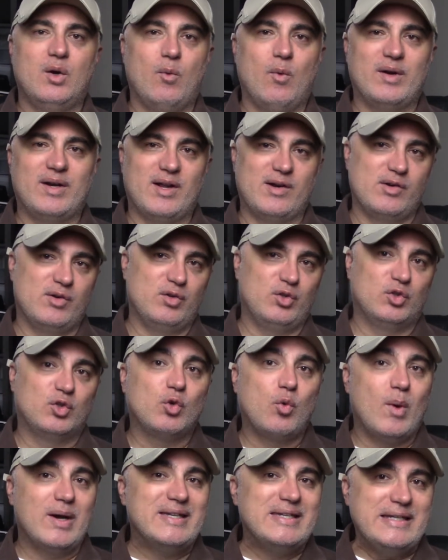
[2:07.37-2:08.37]

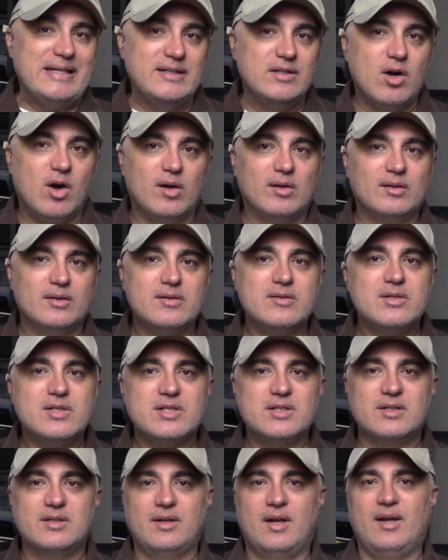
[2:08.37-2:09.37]

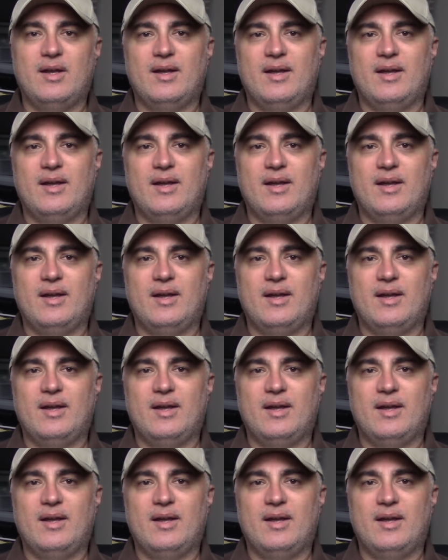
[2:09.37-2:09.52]
$120.